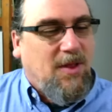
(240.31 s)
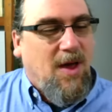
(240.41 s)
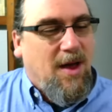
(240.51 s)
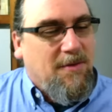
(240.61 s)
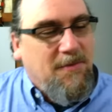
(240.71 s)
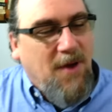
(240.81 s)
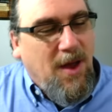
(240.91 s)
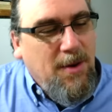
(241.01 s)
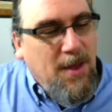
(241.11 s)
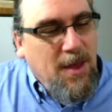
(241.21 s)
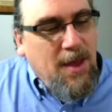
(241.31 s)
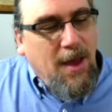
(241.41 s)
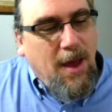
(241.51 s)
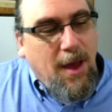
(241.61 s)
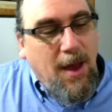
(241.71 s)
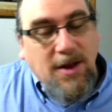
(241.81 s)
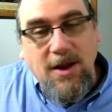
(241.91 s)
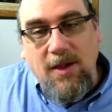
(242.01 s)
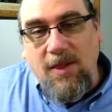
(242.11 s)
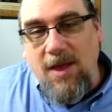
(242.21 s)
a lot of fun. Uh, I
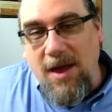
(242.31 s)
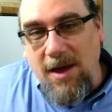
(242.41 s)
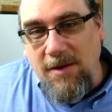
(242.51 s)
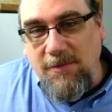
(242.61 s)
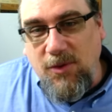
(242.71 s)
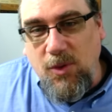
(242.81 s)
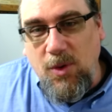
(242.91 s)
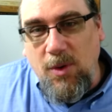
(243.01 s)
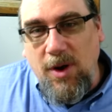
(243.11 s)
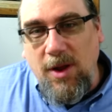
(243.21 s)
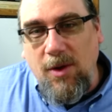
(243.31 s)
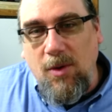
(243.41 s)
did a lot of tutoring